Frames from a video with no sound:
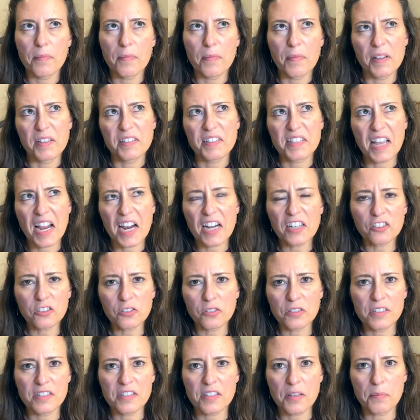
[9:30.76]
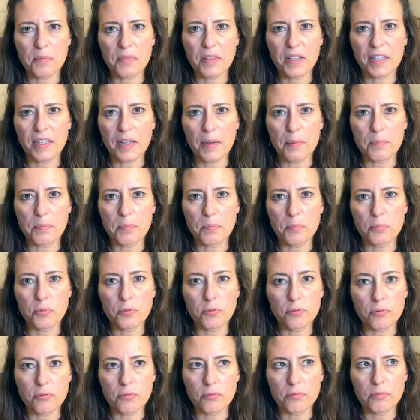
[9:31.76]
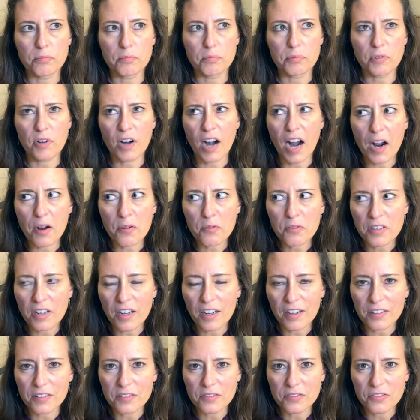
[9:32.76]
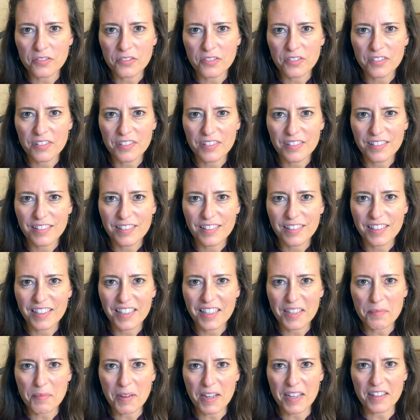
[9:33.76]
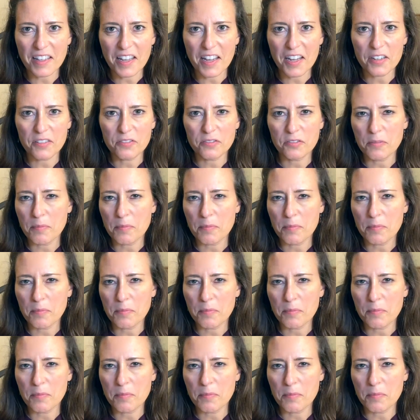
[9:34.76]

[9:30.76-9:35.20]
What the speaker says: it's actually something I'm proud of in my life.